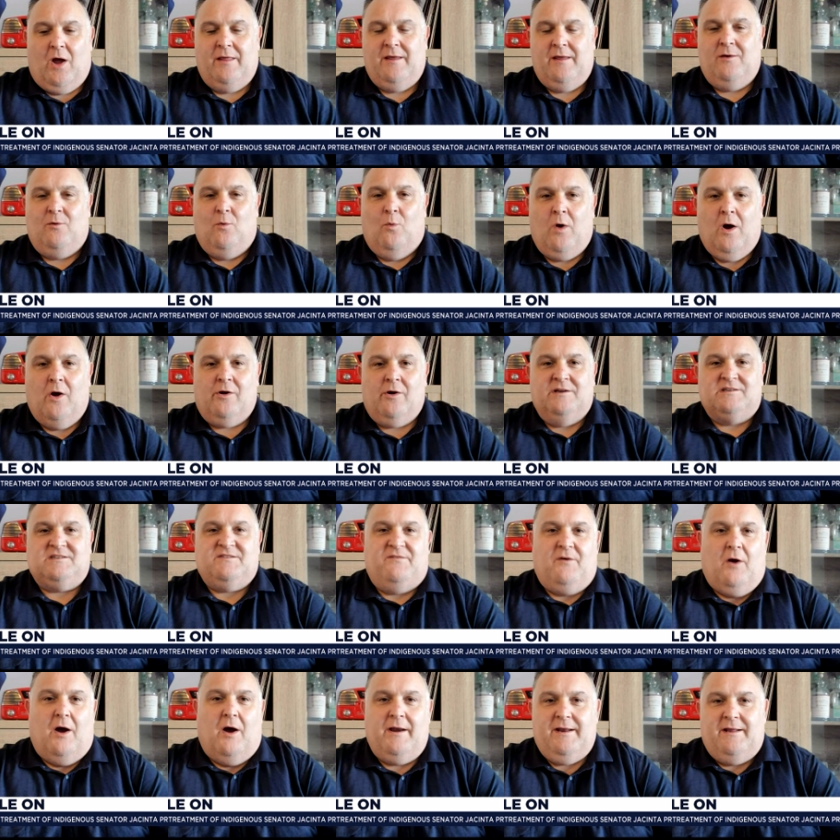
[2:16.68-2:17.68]
I think
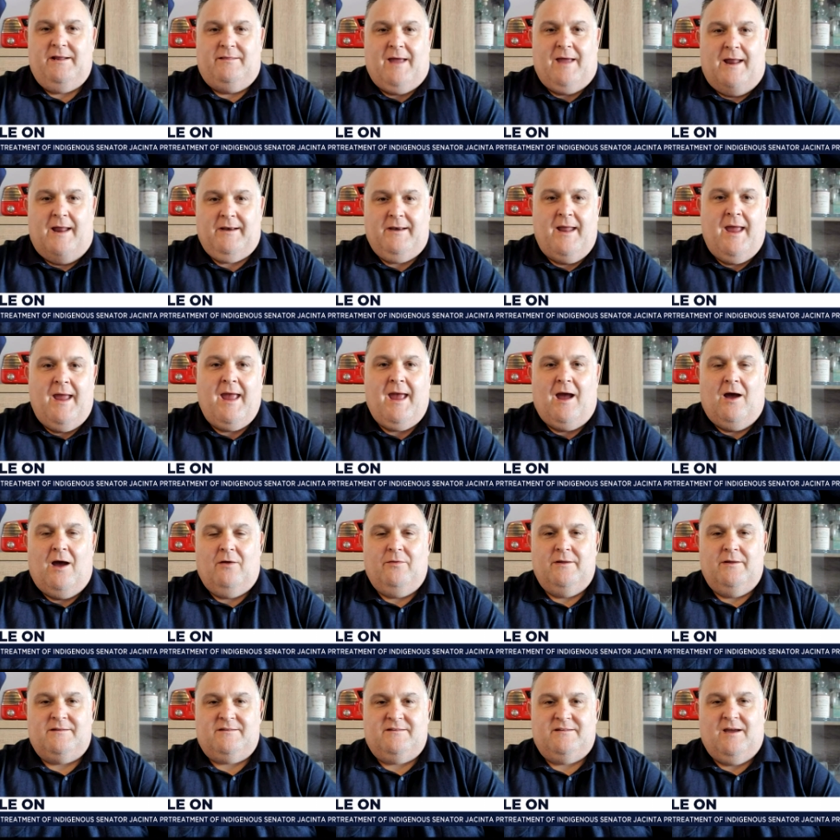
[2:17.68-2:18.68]
Warren's finding that
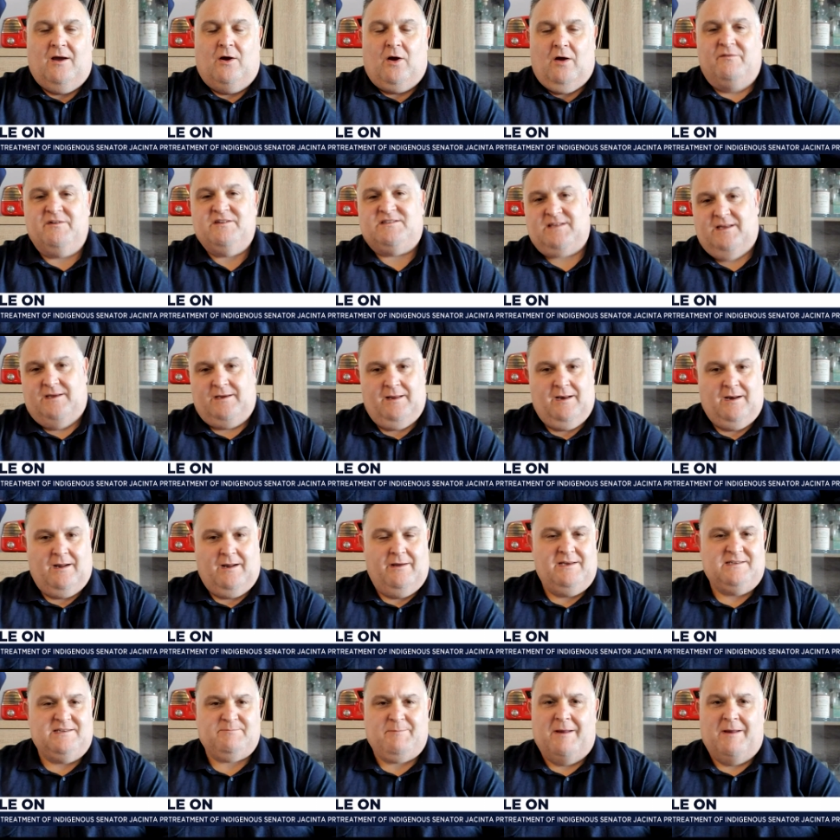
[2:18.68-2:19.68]
now, that obviously,
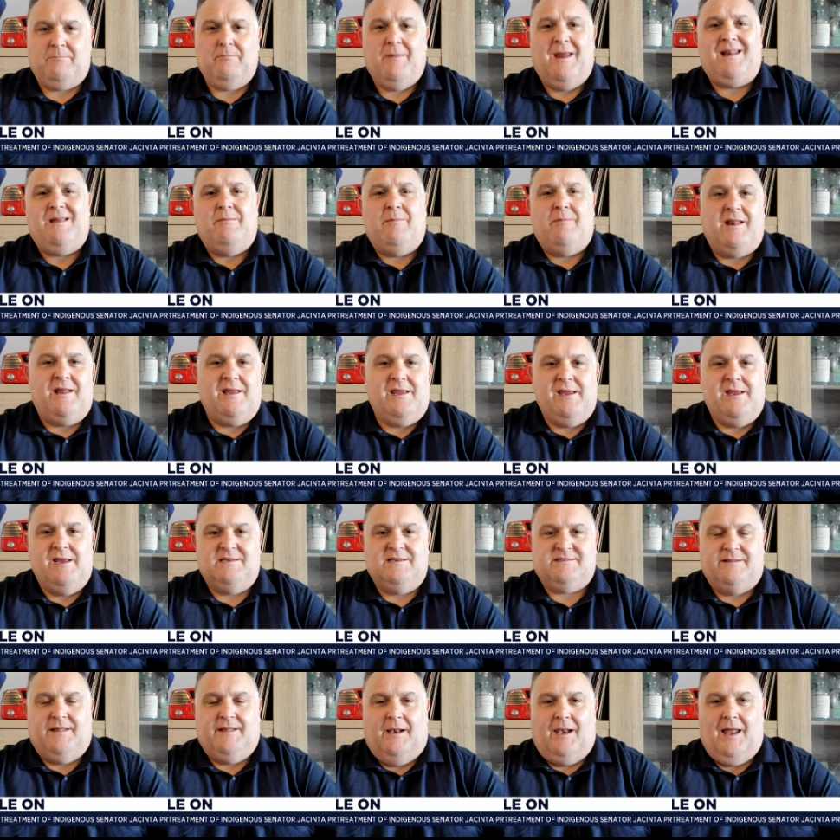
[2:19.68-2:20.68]
he spent many, many
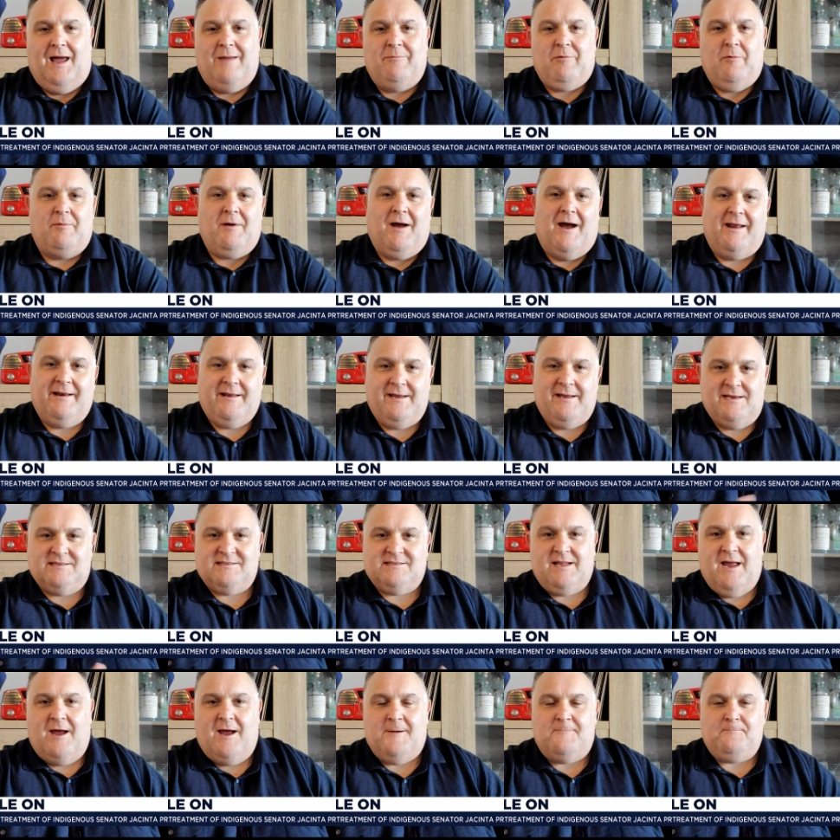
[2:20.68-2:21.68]
years in the Labor Party.
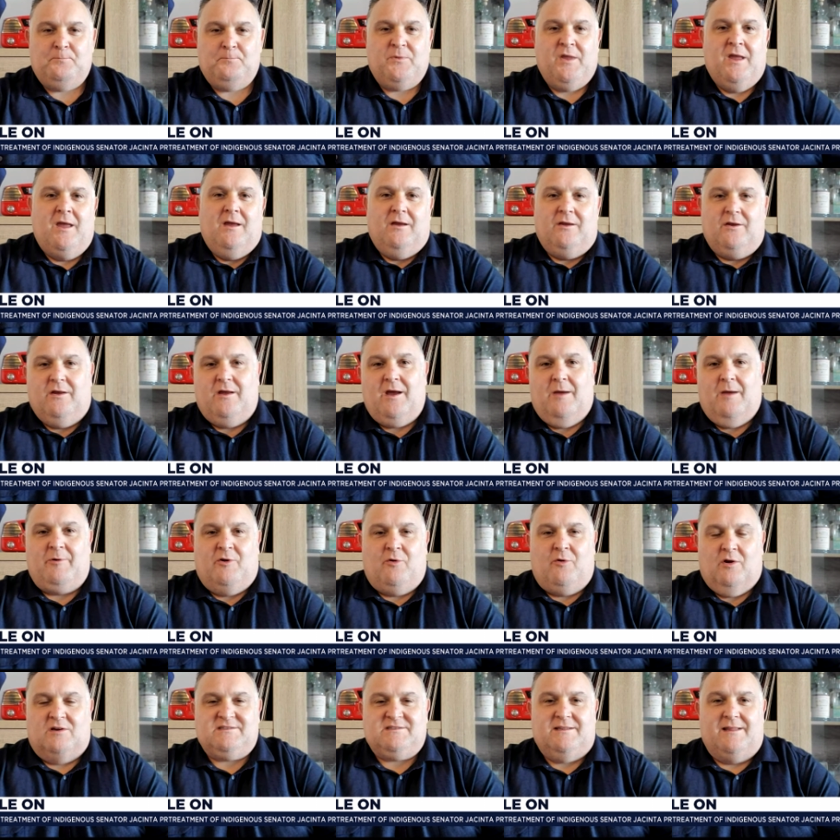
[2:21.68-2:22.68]
He's now
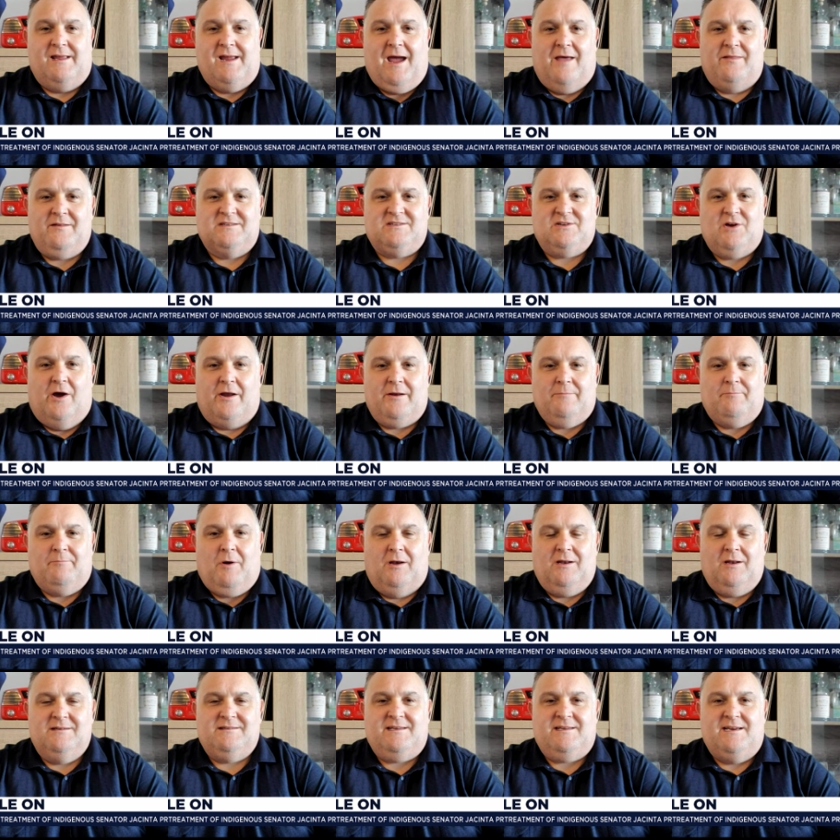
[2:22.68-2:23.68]
come across to the other side
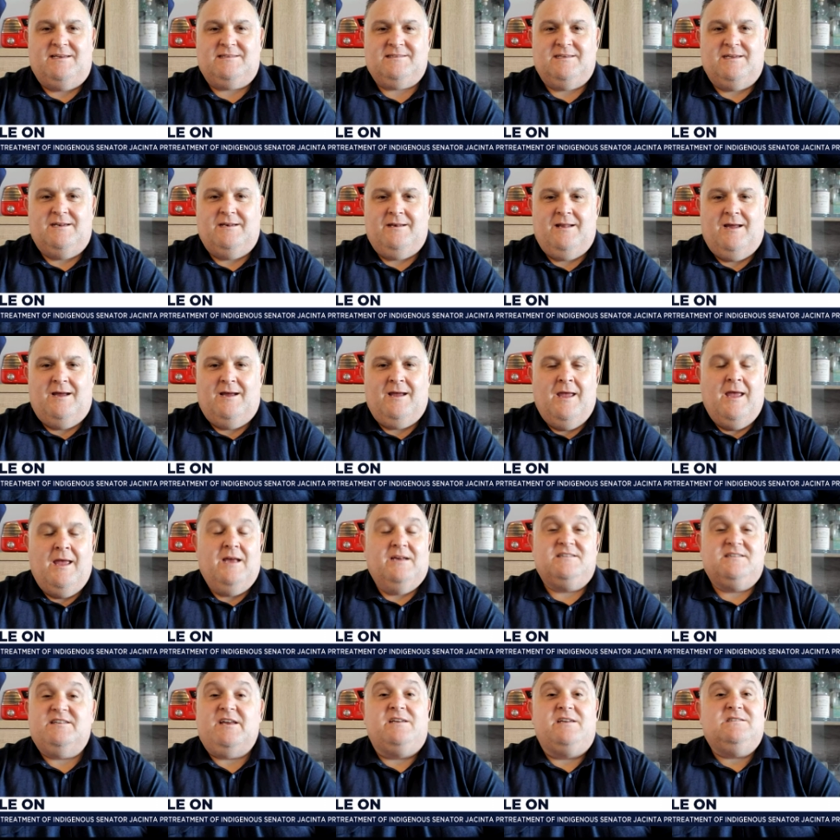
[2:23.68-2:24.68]
of politics and
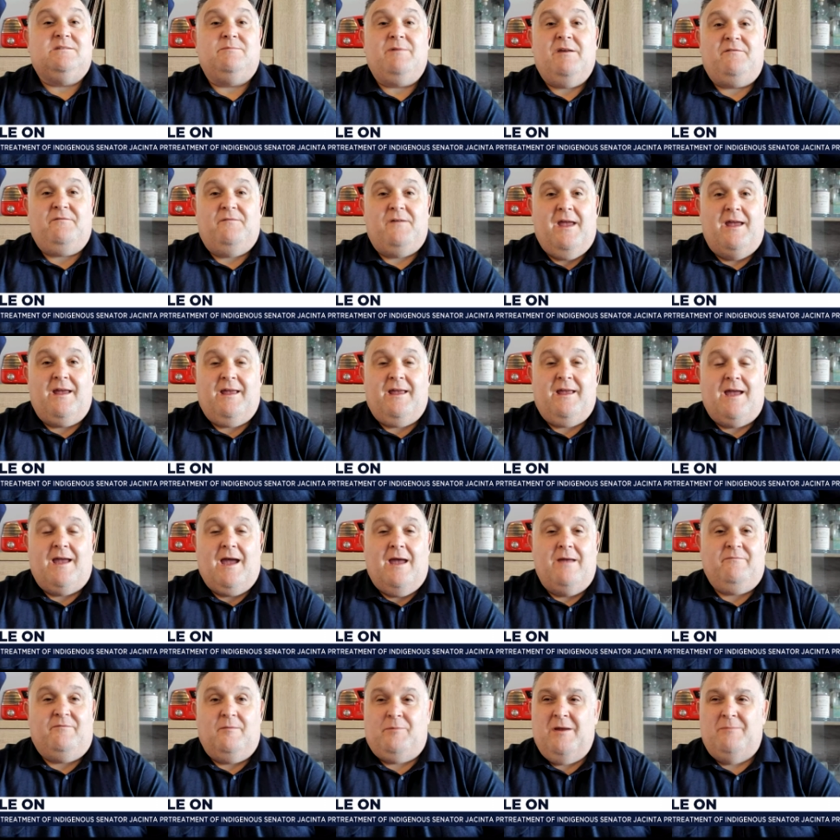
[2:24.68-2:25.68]
seems to be fair
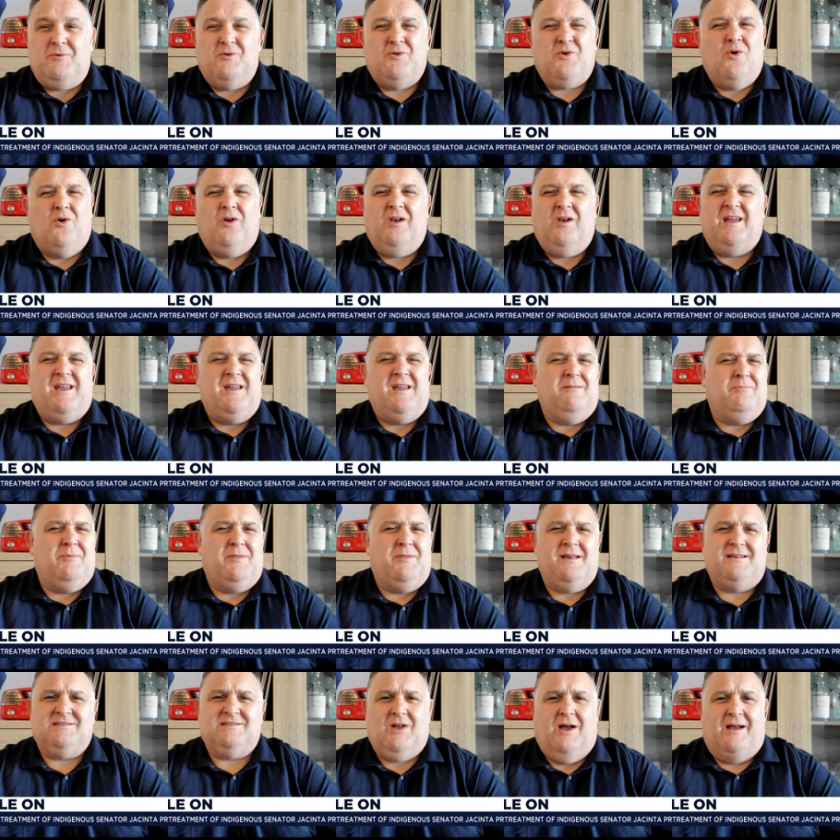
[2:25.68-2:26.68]
game for people calling
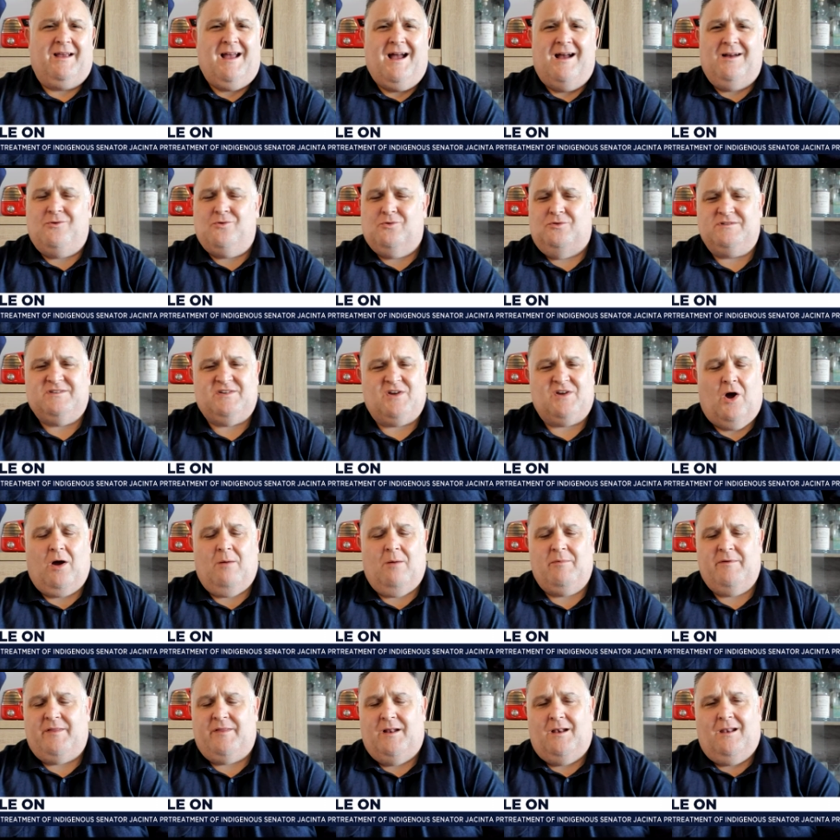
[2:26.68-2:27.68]
him things like Uncle
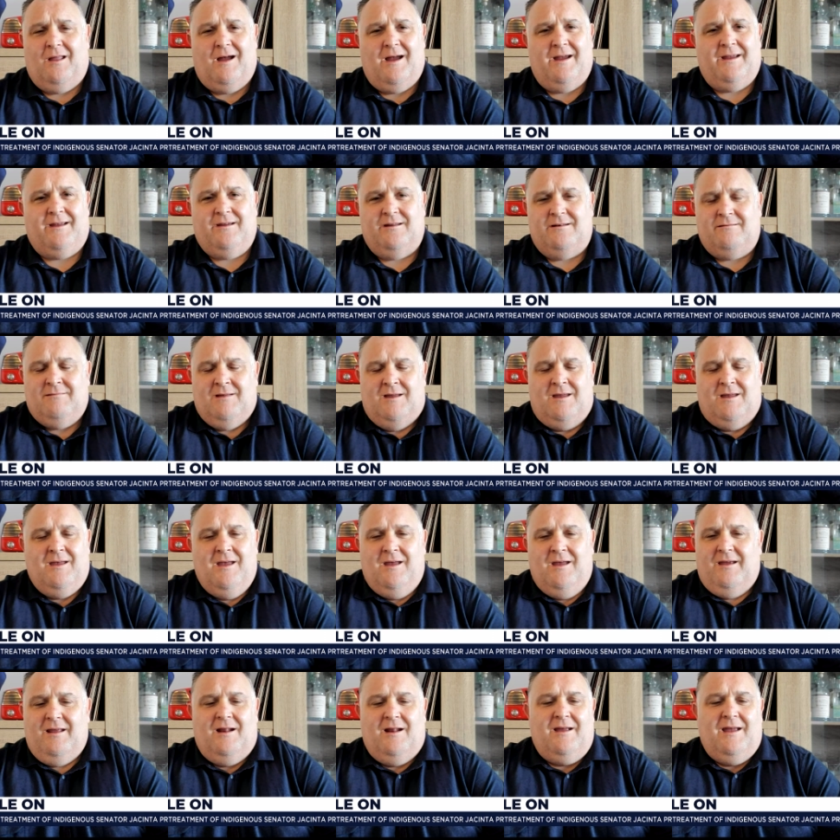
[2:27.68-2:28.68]
Tom and the like. And
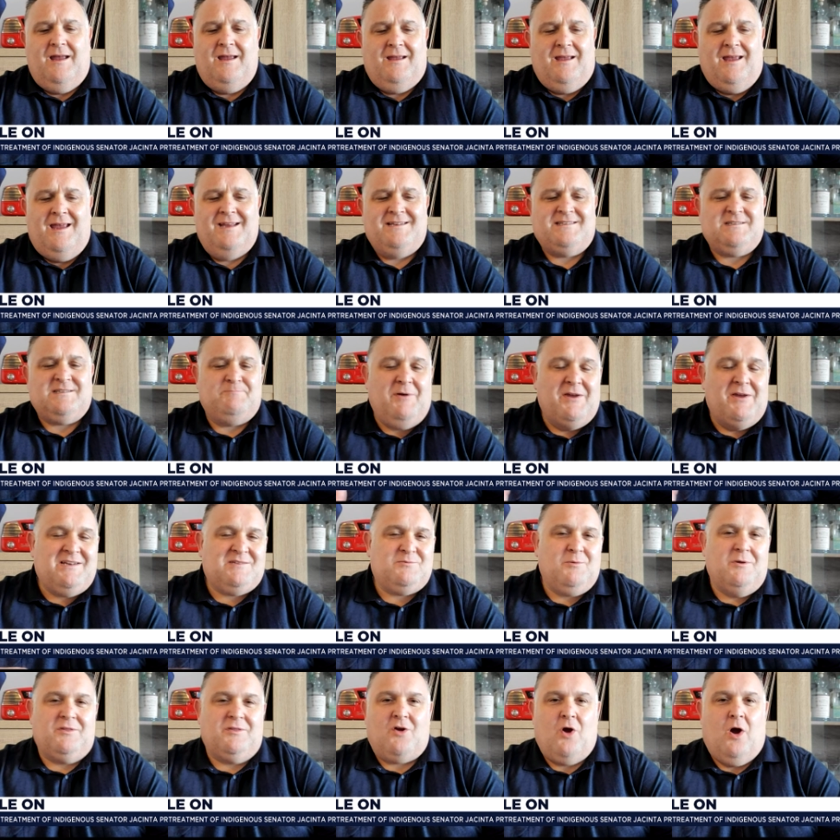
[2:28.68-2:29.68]
he
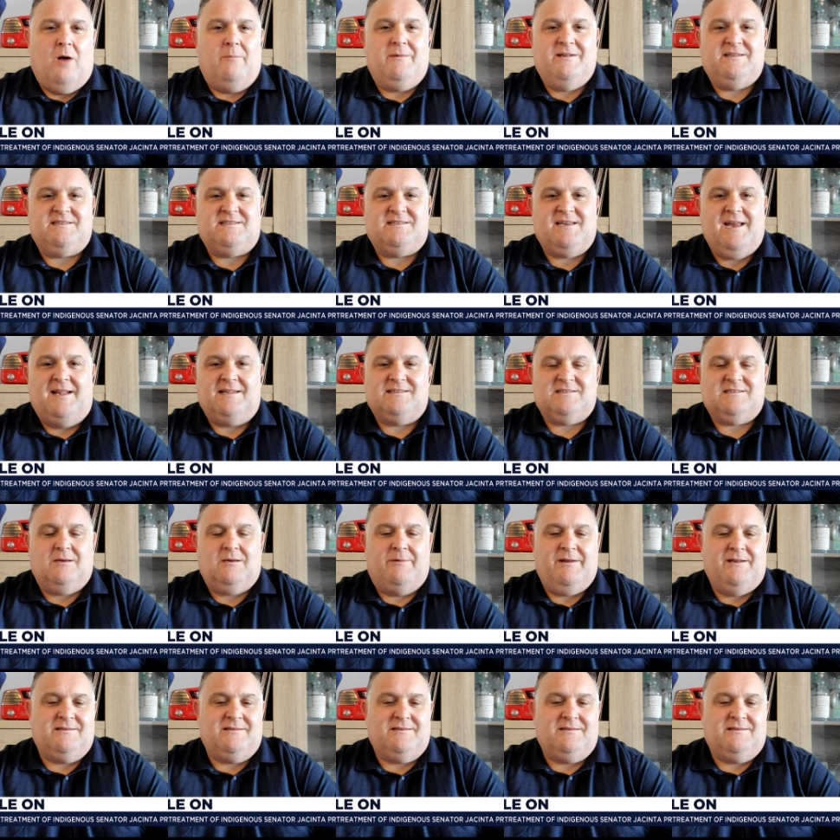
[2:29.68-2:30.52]
speaks with common sense.